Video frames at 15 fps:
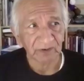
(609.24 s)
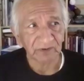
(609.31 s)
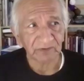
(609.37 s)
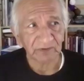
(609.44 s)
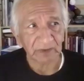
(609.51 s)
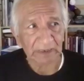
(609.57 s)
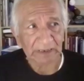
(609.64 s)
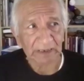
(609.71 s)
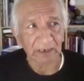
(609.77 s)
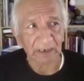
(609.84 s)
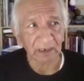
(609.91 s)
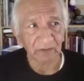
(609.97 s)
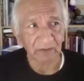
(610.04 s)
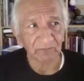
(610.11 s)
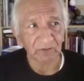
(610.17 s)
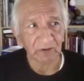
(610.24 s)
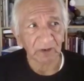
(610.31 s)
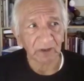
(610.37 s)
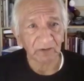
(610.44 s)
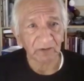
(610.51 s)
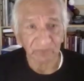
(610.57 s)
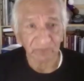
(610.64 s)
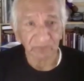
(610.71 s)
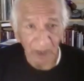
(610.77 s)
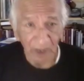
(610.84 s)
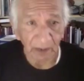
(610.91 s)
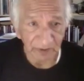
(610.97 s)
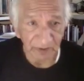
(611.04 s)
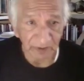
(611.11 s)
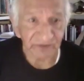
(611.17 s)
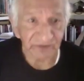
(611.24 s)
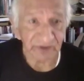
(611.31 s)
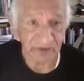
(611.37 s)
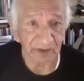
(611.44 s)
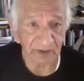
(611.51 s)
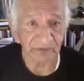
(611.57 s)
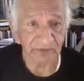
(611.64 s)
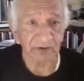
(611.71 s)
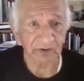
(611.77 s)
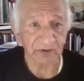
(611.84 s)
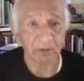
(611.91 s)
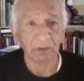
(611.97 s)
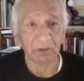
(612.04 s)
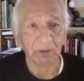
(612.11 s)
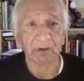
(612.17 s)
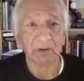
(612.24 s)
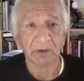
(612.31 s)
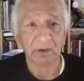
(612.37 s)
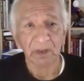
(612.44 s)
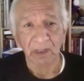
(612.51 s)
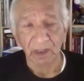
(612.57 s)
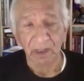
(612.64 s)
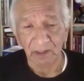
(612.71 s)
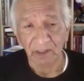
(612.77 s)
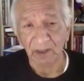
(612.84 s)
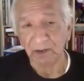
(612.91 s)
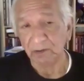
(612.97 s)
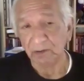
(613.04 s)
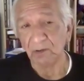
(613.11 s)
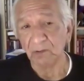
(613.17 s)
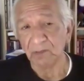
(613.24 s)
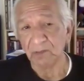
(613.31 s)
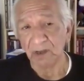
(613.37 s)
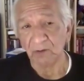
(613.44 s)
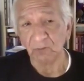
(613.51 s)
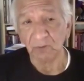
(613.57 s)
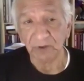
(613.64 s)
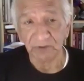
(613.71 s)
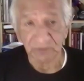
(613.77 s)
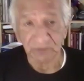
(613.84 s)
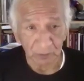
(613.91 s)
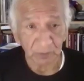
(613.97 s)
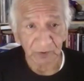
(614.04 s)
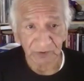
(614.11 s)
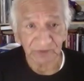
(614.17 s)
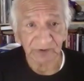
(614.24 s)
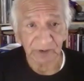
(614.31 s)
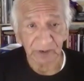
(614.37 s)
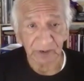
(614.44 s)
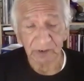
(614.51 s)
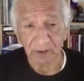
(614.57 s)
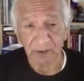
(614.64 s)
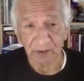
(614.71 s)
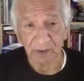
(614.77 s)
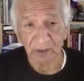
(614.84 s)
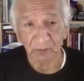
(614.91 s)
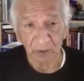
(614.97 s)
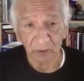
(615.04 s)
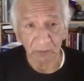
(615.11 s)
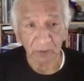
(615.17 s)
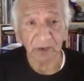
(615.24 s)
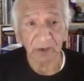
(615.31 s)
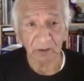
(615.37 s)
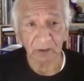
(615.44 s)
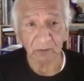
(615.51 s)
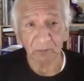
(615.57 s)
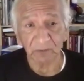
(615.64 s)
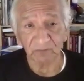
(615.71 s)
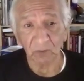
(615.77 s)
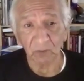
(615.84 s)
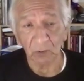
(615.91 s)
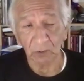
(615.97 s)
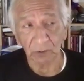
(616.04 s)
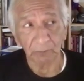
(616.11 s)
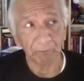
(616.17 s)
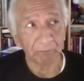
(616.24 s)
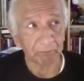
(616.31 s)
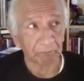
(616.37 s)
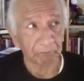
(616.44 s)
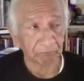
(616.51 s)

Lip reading: is a level of common sense. And they know that we supersede and that we were here before.